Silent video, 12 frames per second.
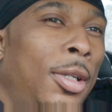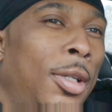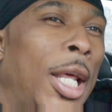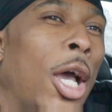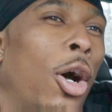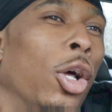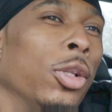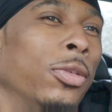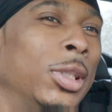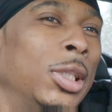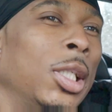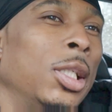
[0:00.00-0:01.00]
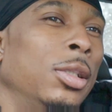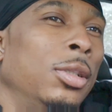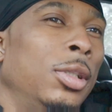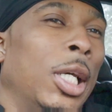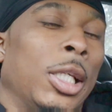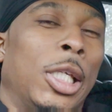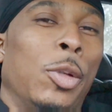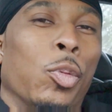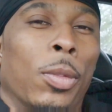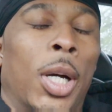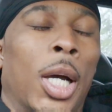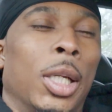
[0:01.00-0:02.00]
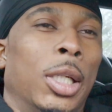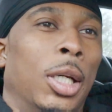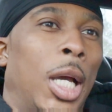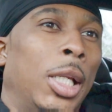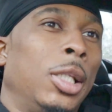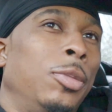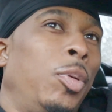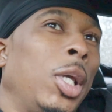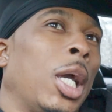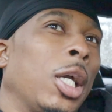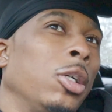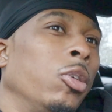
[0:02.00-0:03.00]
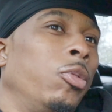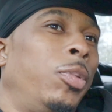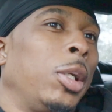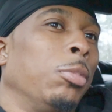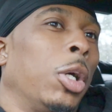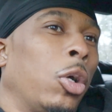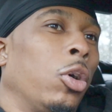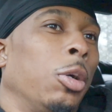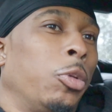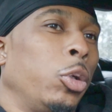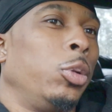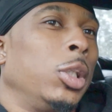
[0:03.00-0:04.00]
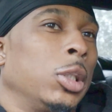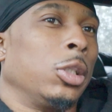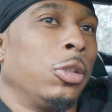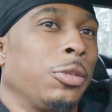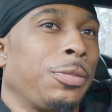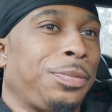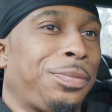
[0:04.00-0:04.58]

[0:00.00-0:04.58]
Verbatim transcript: now all of a sudden, now keep in mind now, I could have picked my car up 3 weeks ago.